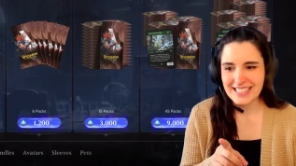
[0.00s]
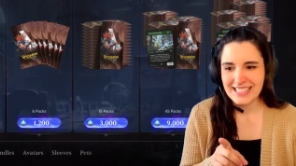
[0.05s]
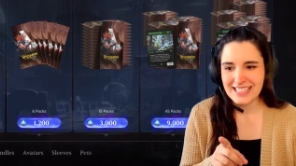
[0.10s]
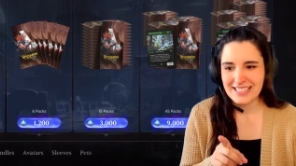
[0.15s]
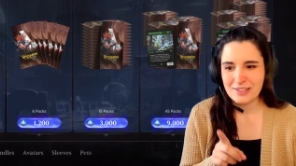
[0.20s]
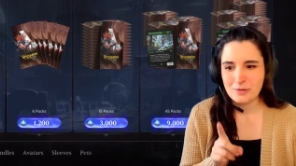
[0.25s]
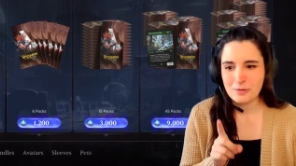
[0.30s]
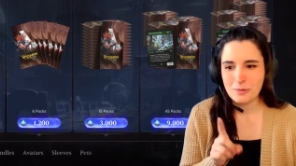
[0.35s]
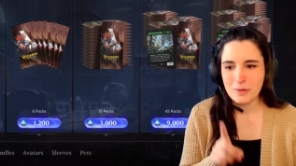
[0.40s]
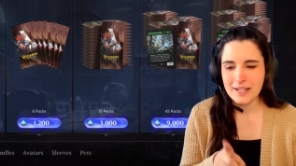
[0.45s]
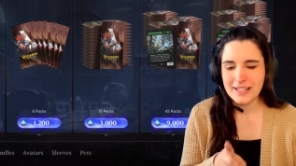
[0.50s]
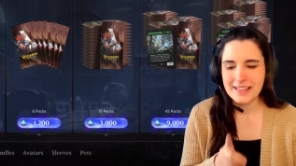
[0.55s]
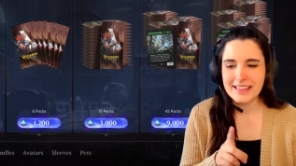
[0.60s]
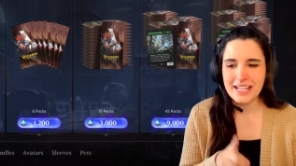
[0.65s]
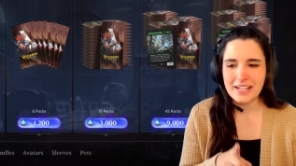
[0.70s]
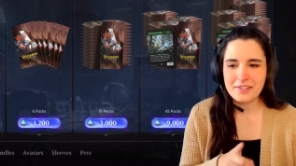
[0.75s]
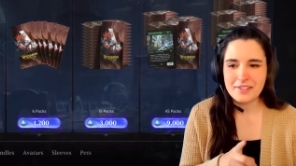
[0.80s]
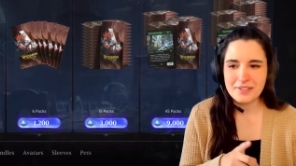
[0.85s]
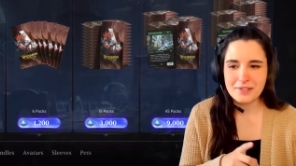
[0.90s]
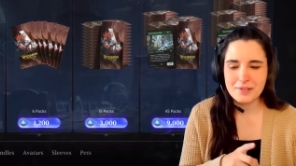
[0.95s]

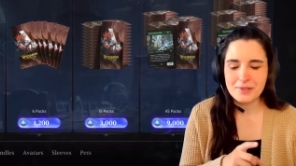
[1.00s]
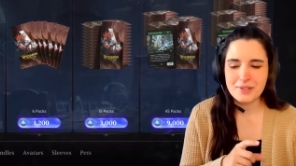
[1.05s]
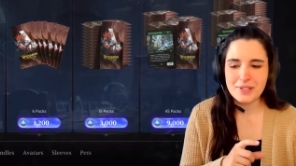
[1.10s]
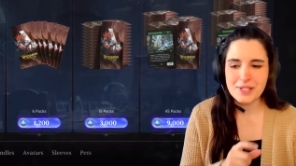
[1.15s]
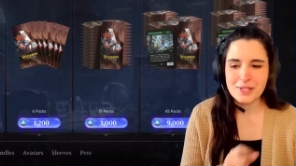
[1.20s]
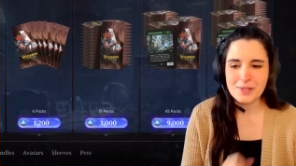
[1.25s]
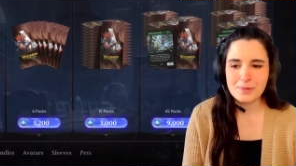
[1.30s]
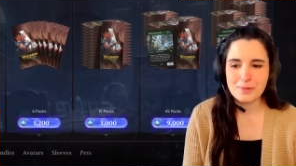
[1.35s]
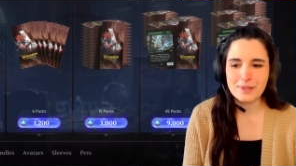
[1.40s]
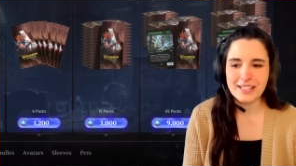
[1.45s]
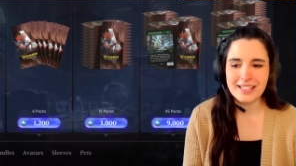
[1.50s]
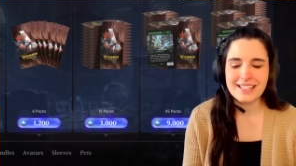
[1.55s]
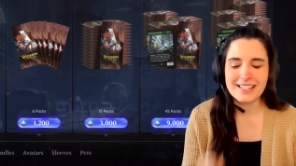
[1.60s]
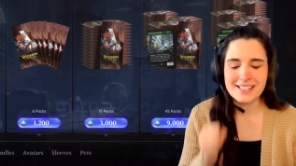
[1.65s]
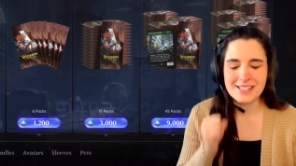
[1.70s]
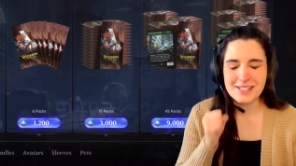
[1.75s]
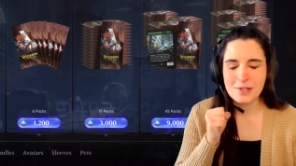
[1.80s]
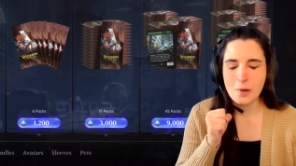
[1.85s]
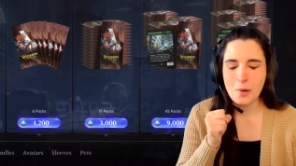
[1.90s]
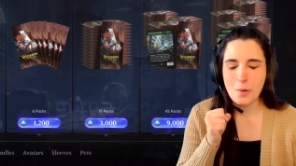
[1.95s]
1,000 coins will get
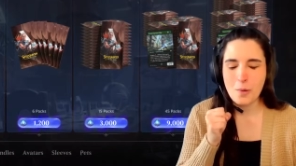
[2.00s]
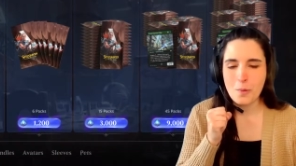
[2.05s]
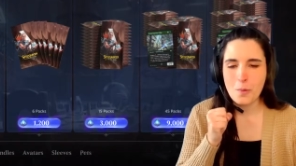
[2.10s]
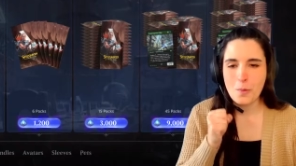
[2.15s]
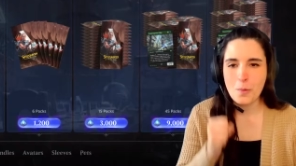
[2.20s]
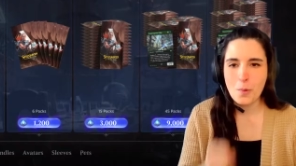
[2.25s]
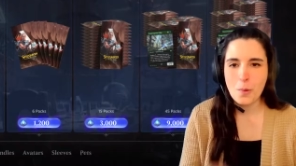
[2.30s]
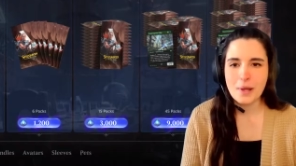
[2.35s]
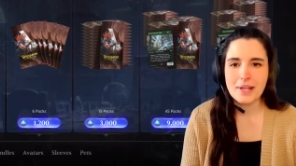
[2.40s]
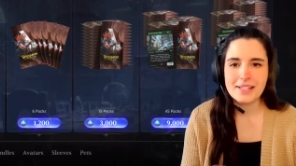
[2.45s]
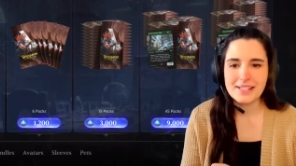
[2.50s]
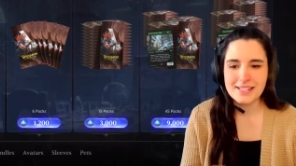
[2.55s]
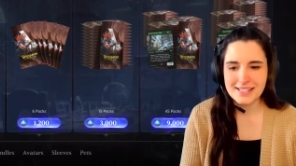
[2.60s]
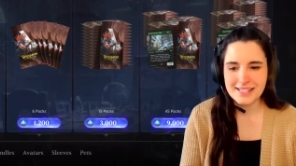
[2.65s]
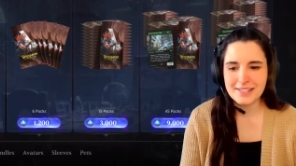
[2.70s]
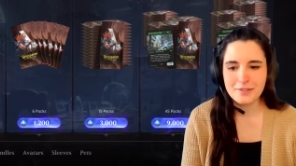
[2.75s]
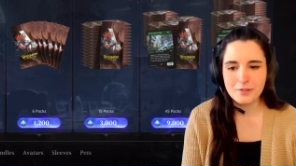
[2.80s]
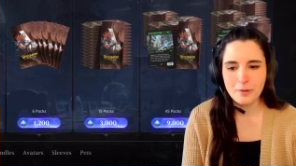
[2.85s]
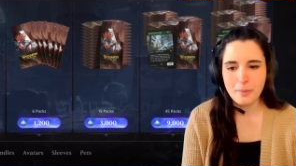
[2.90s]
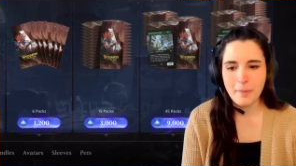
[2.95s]
us one
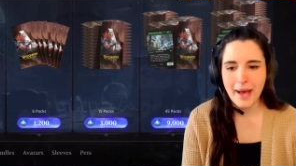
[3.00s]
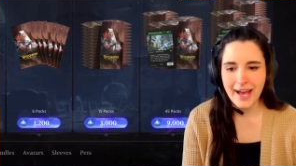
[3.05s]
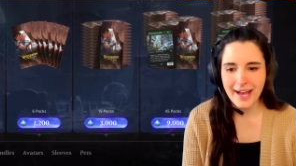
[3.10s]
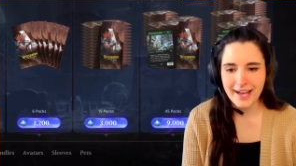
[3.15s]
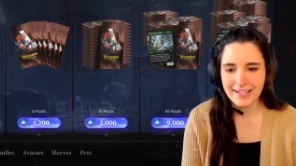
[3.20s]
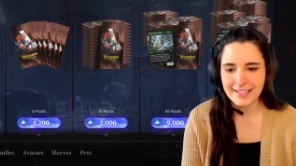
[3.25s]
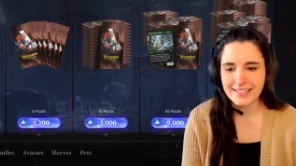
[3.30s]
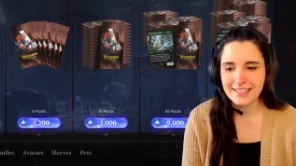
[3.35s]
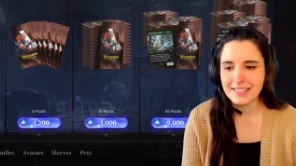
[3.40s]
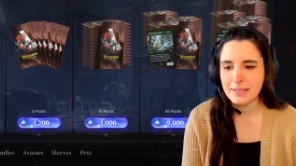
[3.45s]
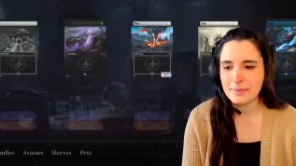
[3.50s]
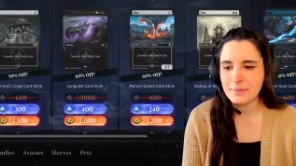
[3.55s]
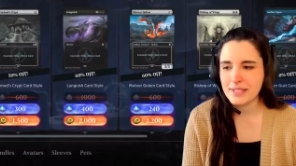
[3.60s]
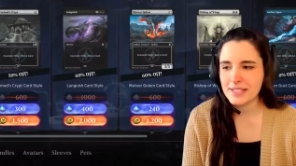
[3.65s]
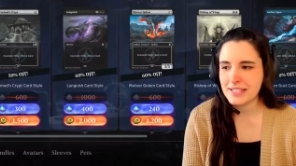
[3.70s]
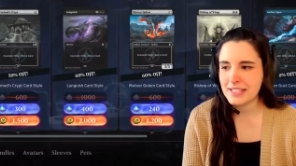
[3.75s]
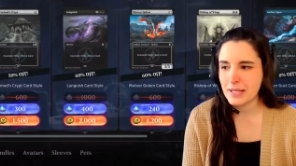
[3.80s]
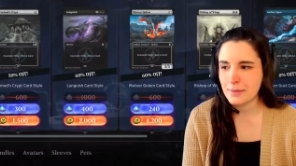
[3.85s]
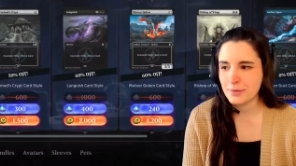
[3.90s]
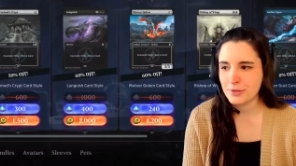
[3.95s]
single pack. Let me
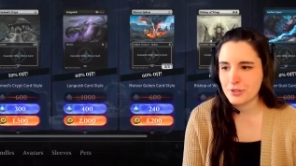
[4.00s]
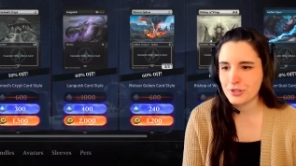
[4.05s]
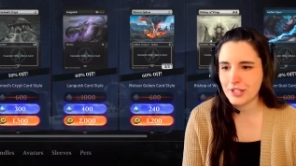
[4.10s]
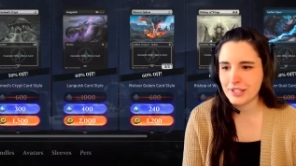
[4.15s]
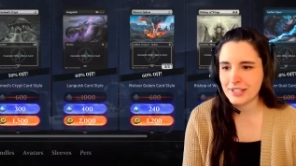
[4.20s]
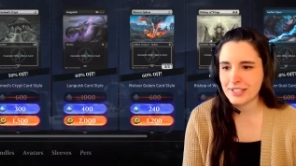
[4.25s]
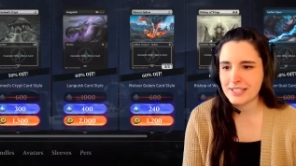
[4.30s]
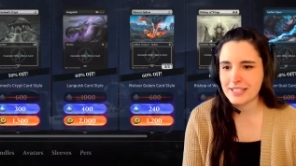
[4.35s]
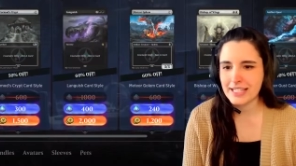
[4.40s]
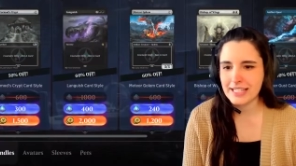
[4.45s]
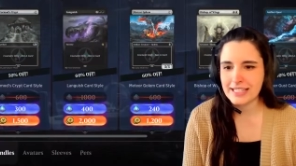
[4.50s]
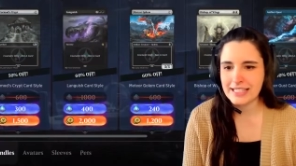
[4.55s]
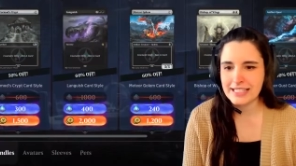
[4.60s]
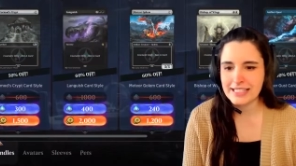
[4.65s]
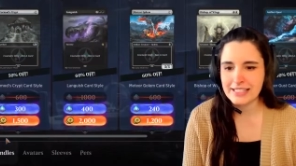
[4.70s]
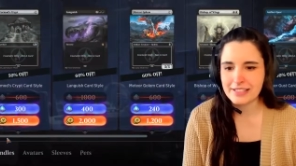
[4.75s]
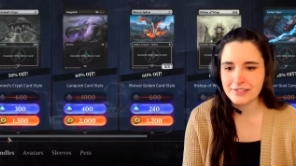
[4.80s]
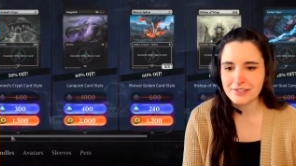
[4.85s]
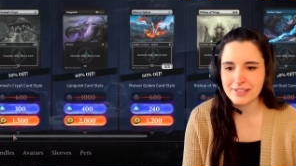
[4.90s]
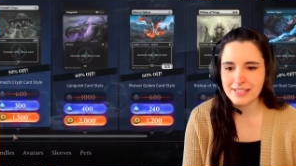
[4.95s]
double check the daily
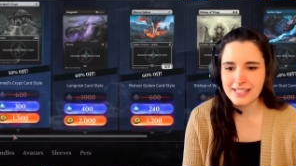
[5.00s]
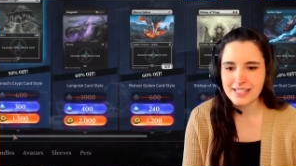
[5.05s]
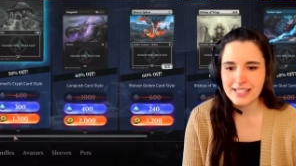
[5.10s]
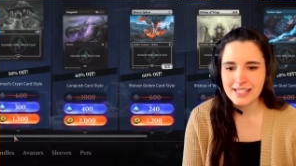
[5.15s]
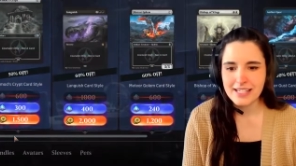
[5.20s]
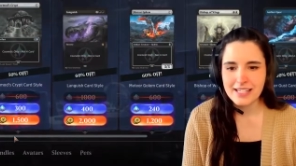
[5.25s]
deals.